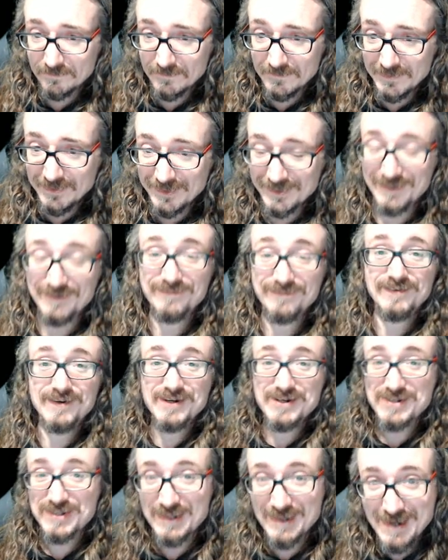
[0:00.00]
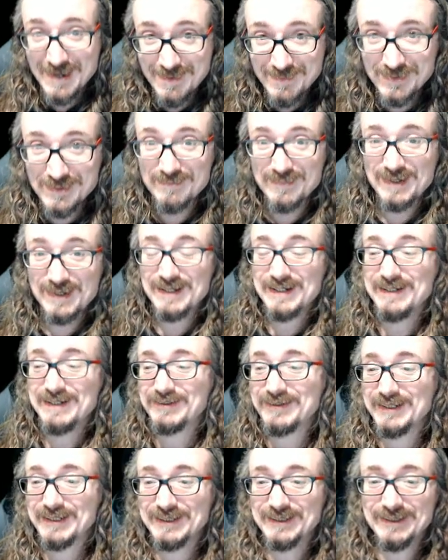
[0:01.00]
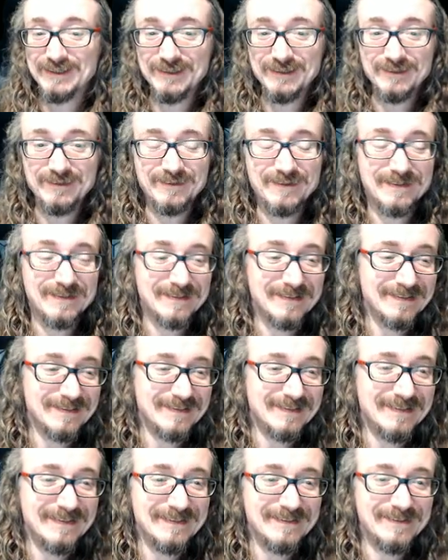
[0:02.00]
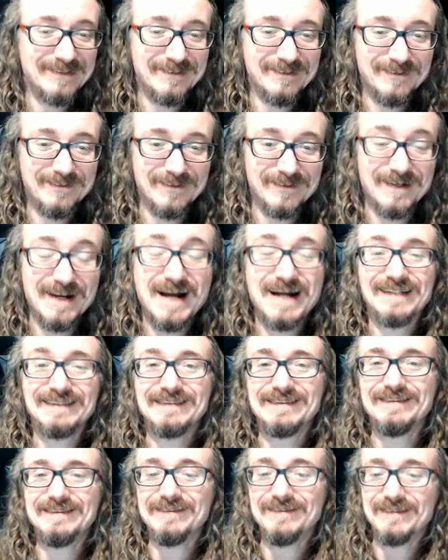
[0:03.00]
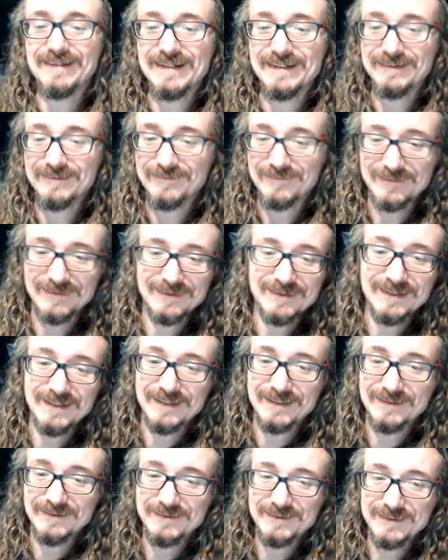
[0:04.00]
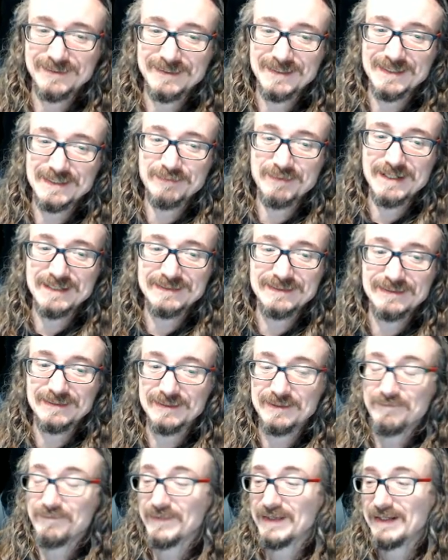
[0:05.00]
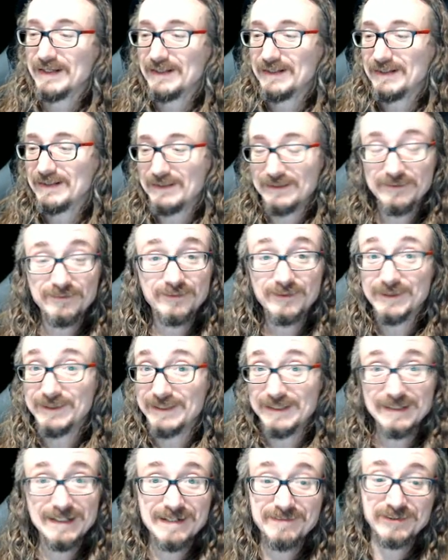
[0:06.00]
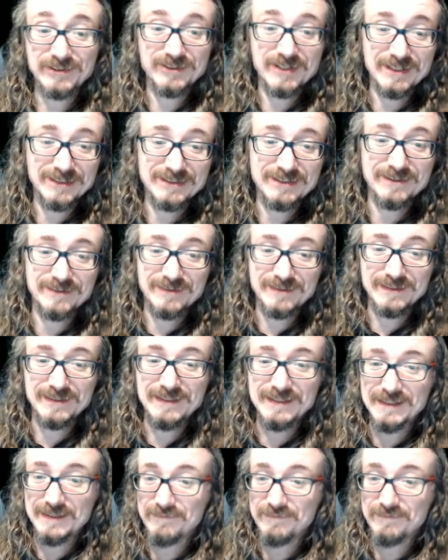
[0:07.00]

you know, the first time somebody tricks you, then you or lies to you, like uh, Lucy does basically. You would, didn't ever trust her again.